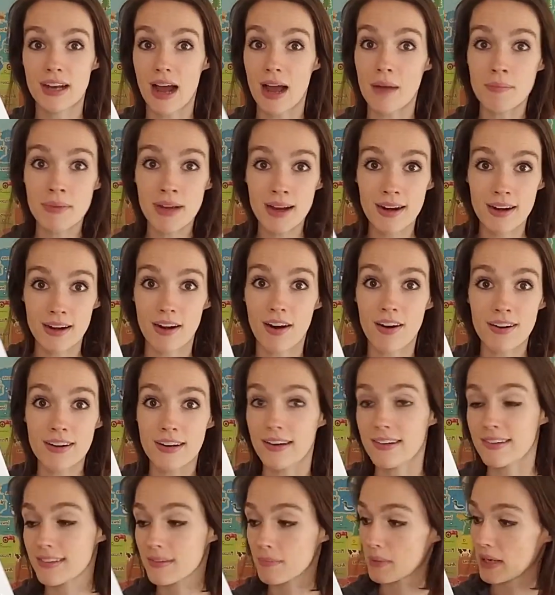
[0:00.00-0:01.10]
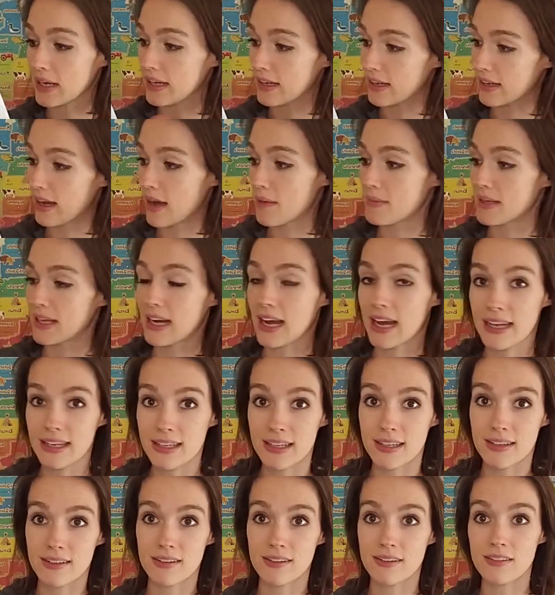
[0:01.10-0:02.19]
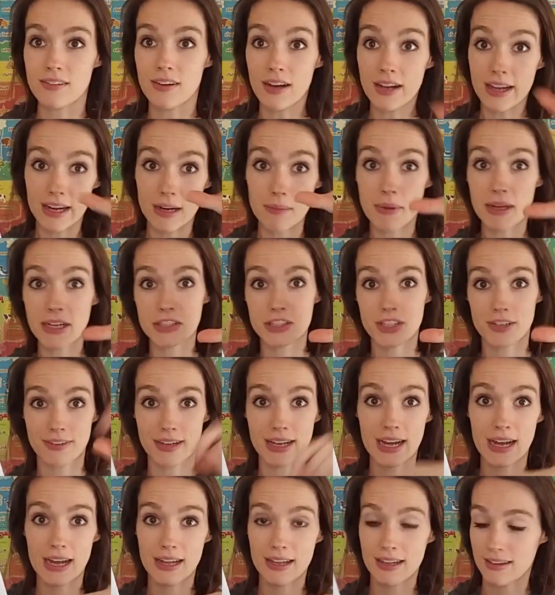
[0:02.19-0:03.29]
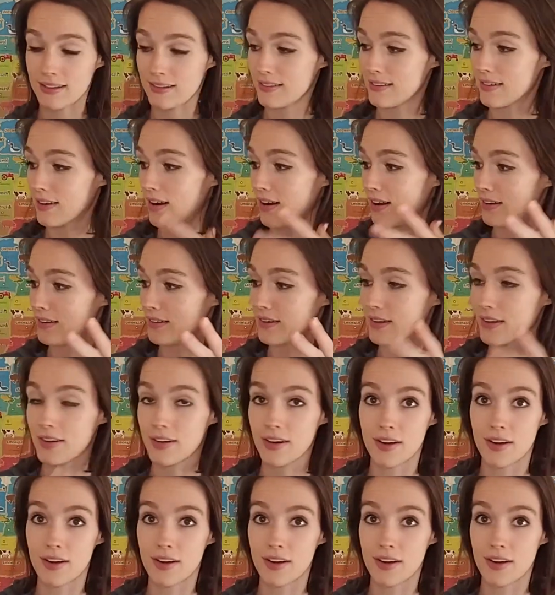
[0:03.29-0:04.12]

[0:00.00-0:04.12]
I'm not an artist, but I mean, I can look at a picture of a kite on,